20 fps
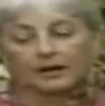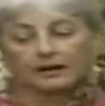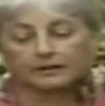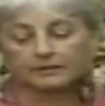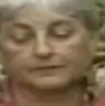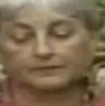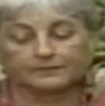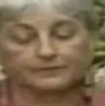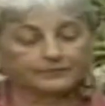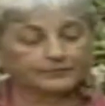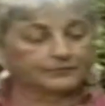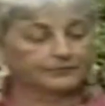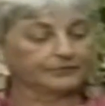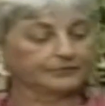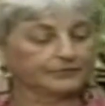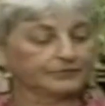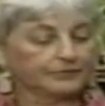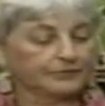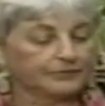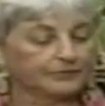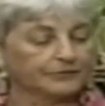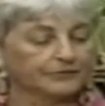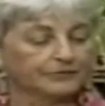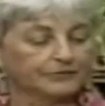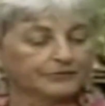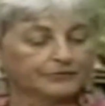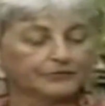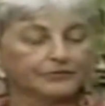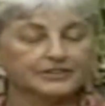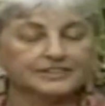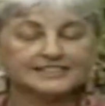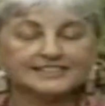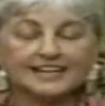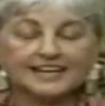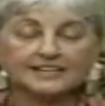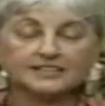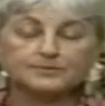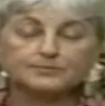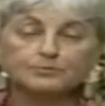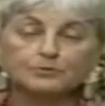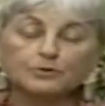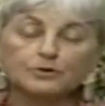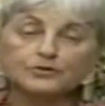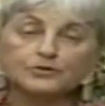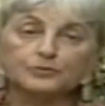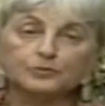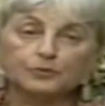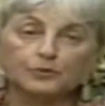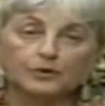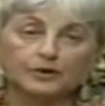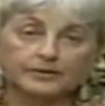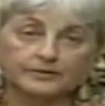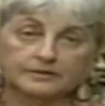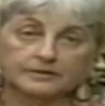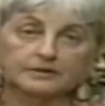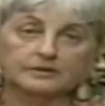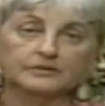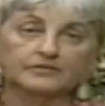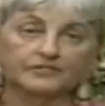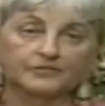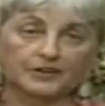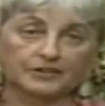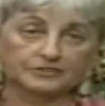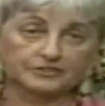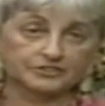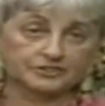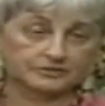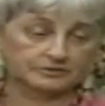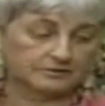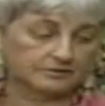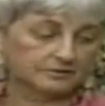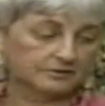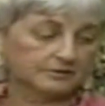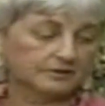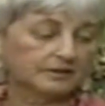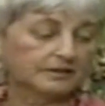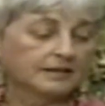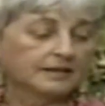Well, this has more than one function.